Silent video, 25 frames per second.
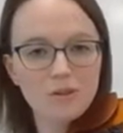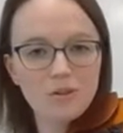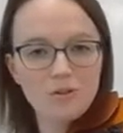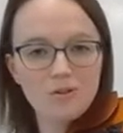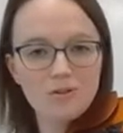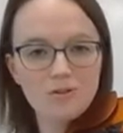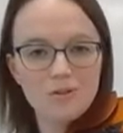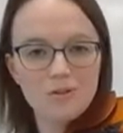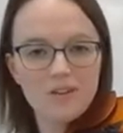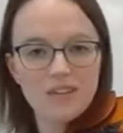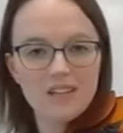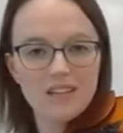glue
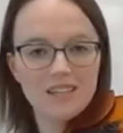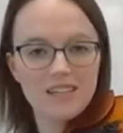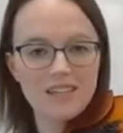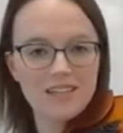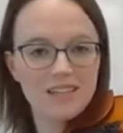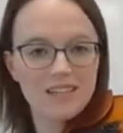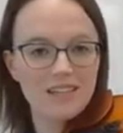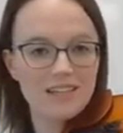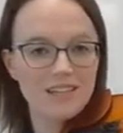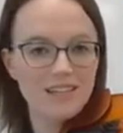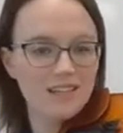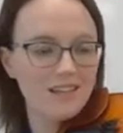is going to
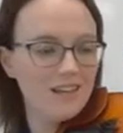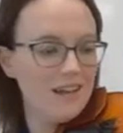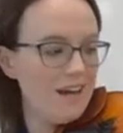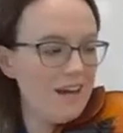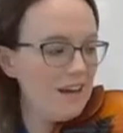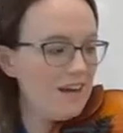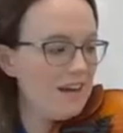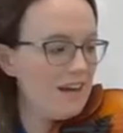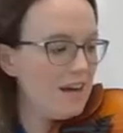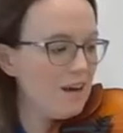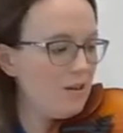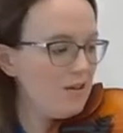kick in.
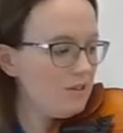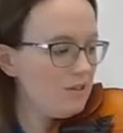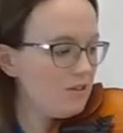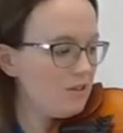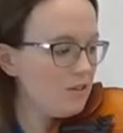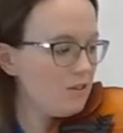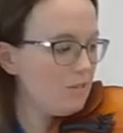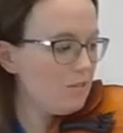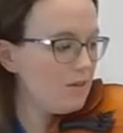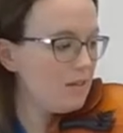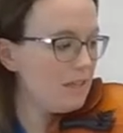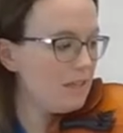And now it's
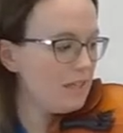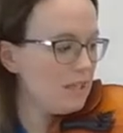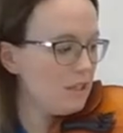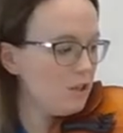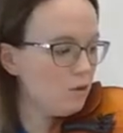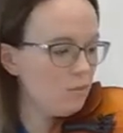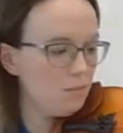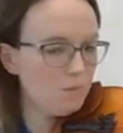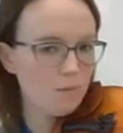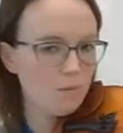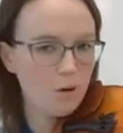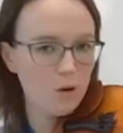going to be like
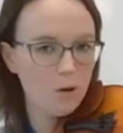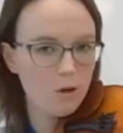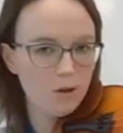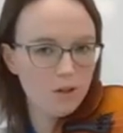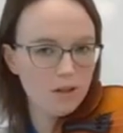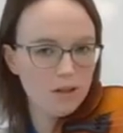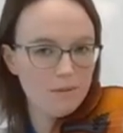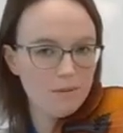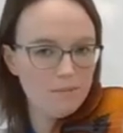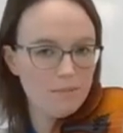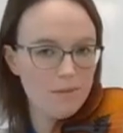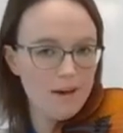you're
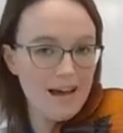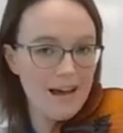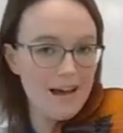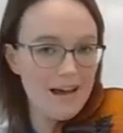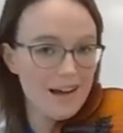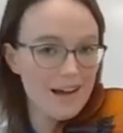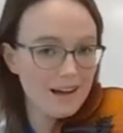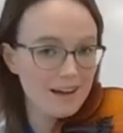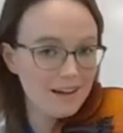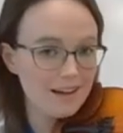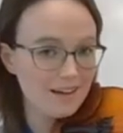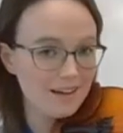pulling
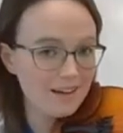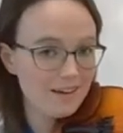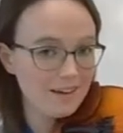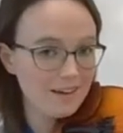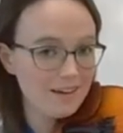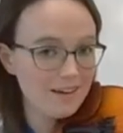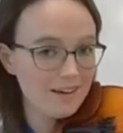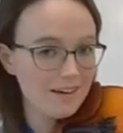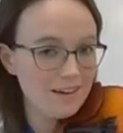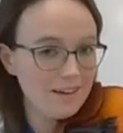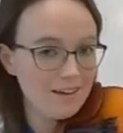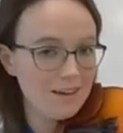back,
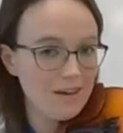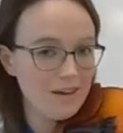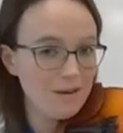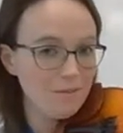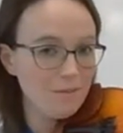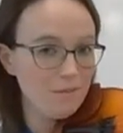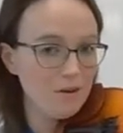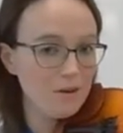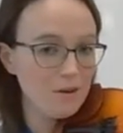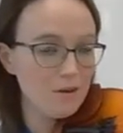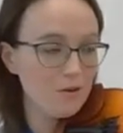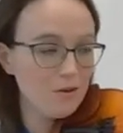
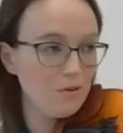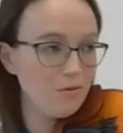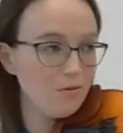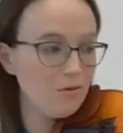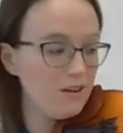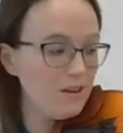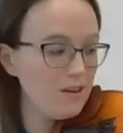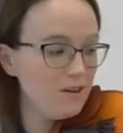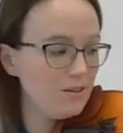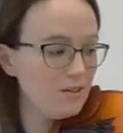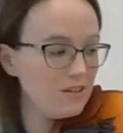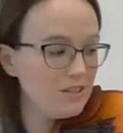but your
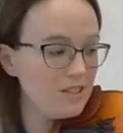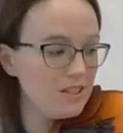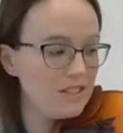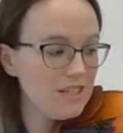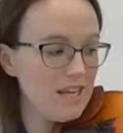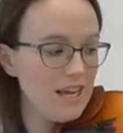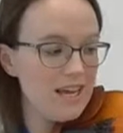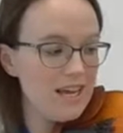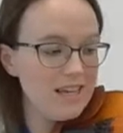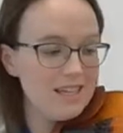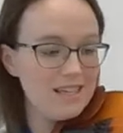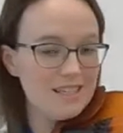finger
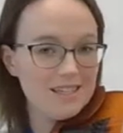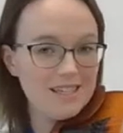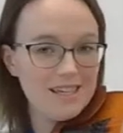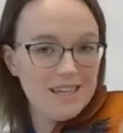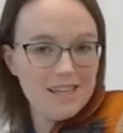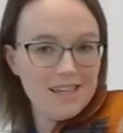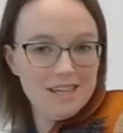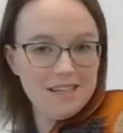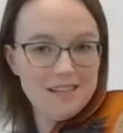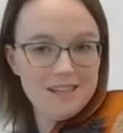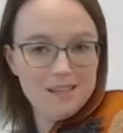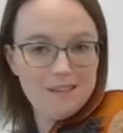stays
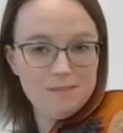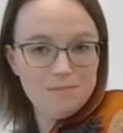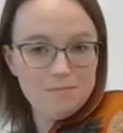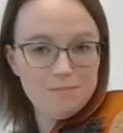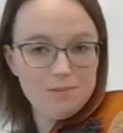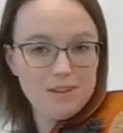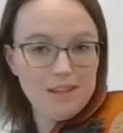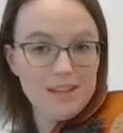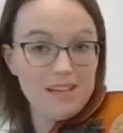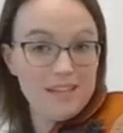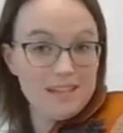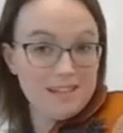in
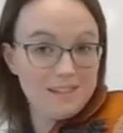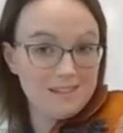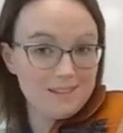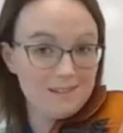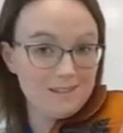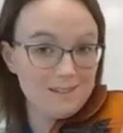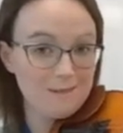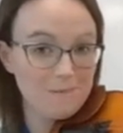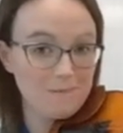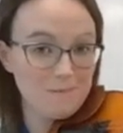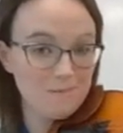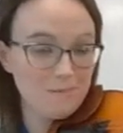
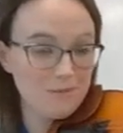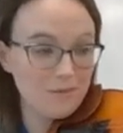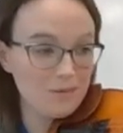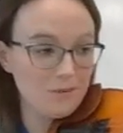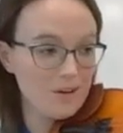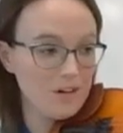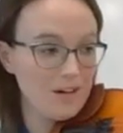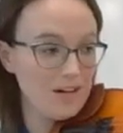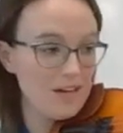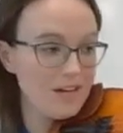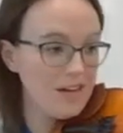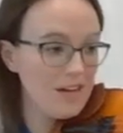place,
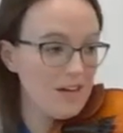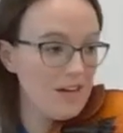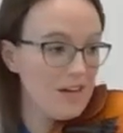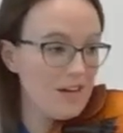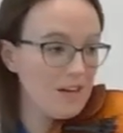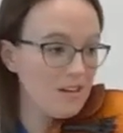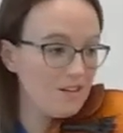right?